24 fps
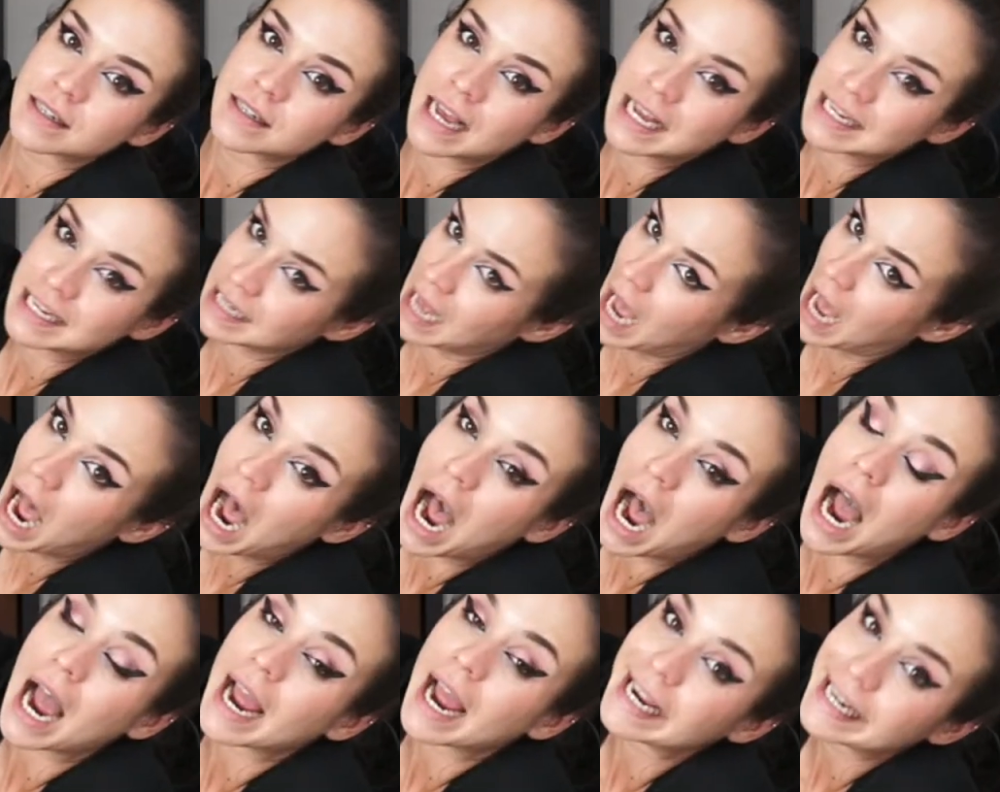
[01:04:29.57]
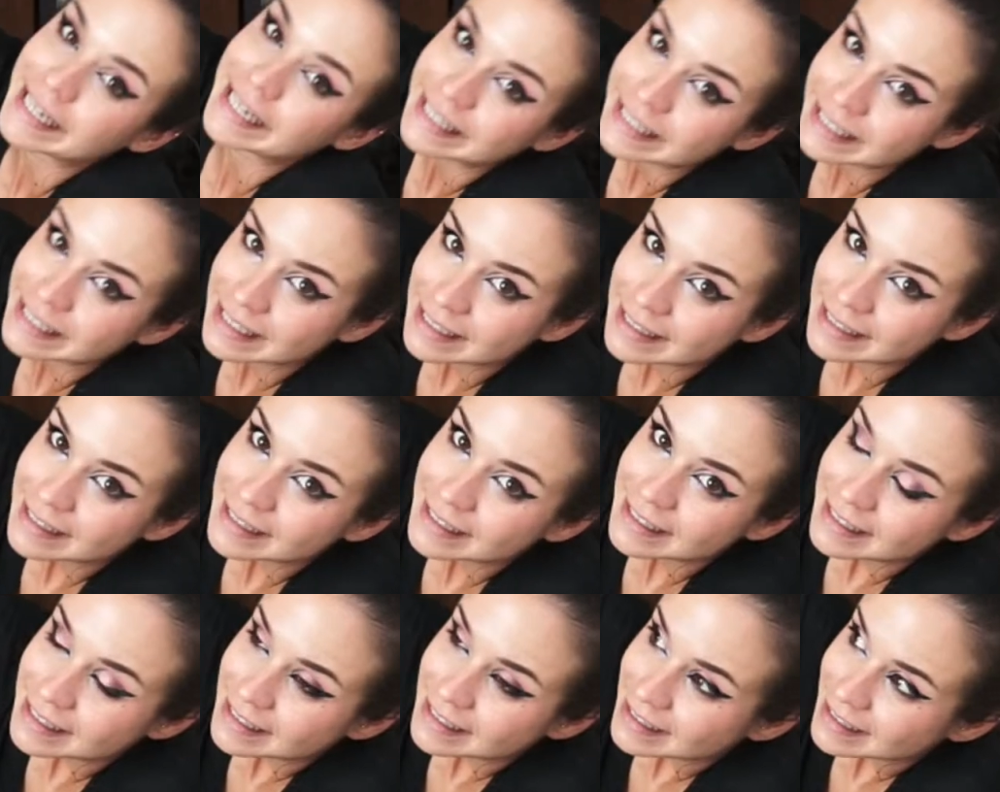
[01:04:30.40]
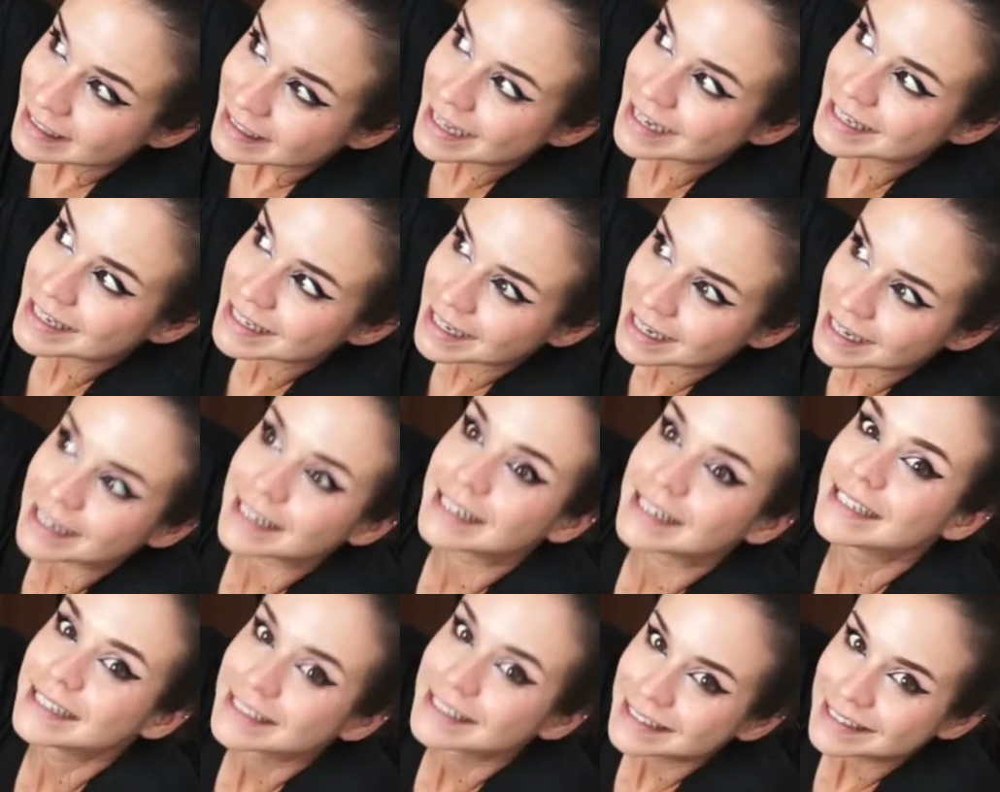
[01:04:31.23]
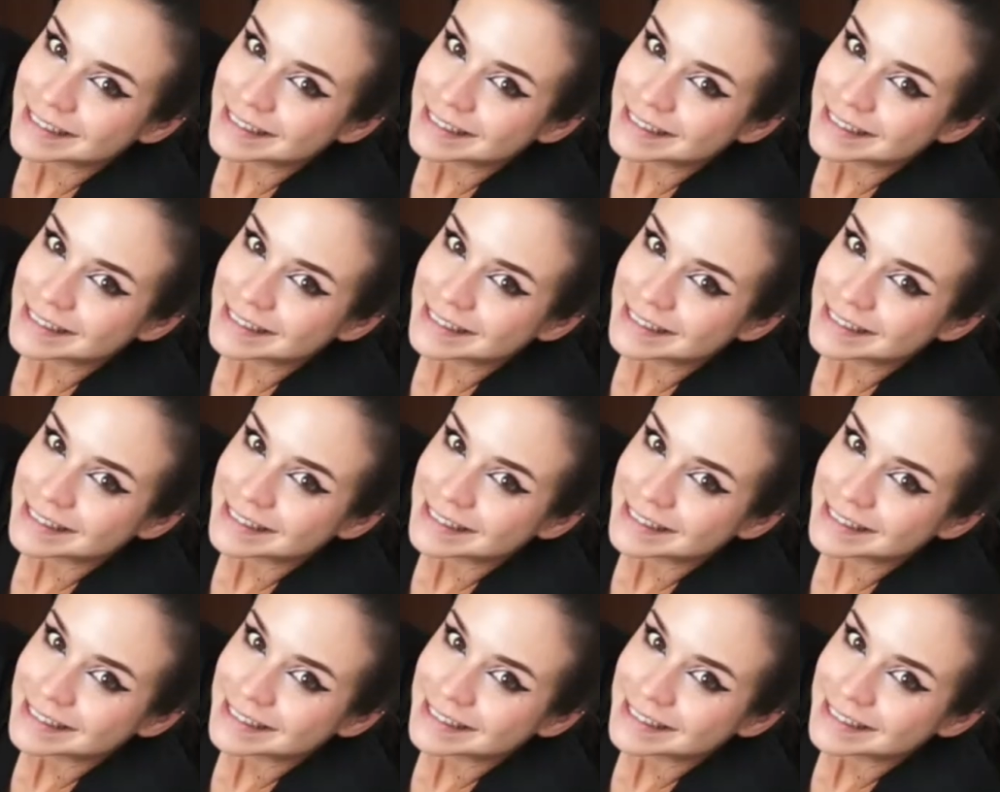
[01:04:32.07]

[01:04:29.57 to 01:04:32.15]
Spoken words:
as a high. That's like,